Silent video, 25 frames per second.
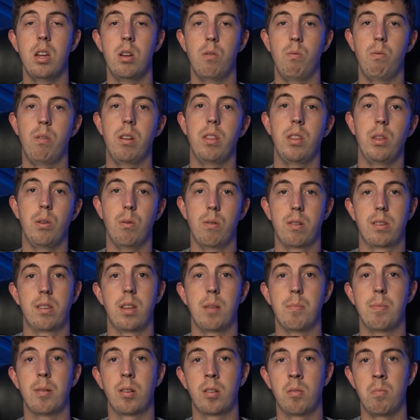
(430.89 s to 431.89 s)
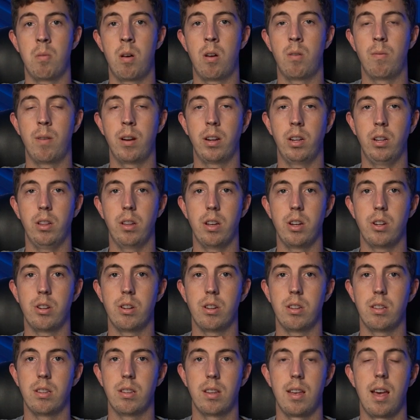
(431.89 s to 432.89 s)
with USA Pickleball
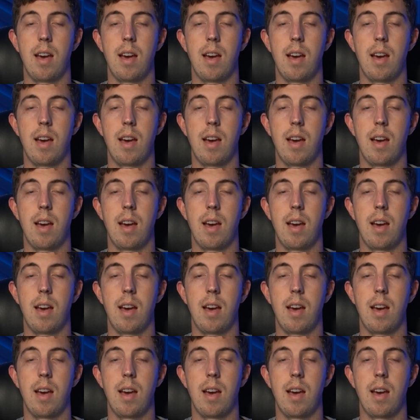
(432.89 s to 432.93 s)
regulations